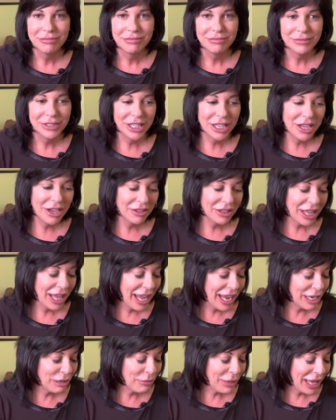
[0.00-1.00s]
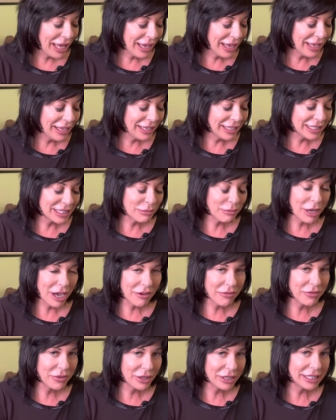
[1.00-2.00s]
You know, the hangman is
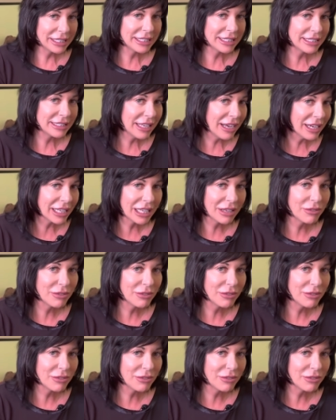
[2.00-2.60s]
about feeling stuck,